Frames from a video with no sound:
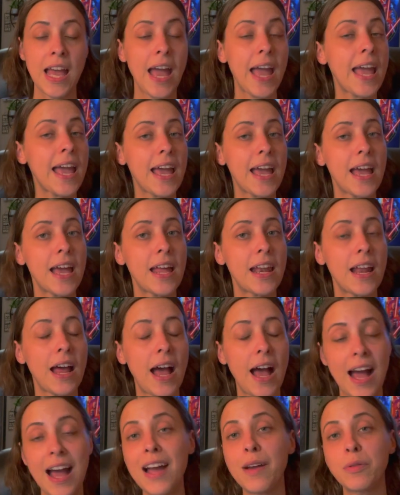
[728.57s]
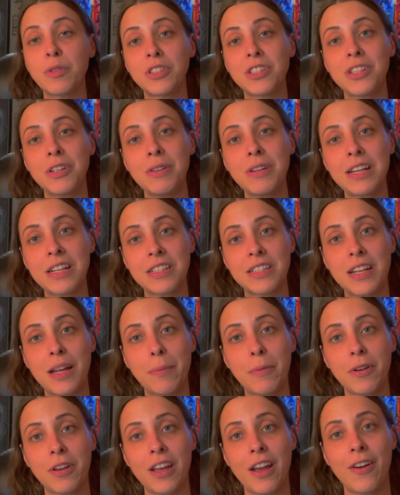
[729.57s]
And I will see you next time
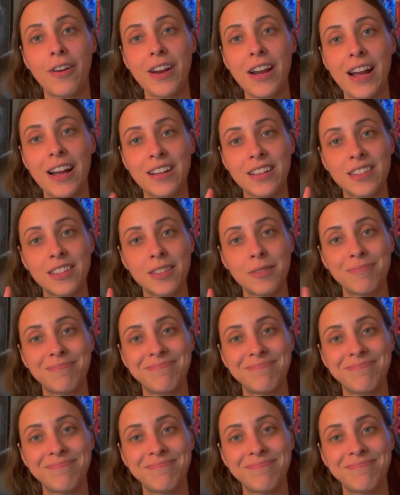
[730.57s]
on Carrie X.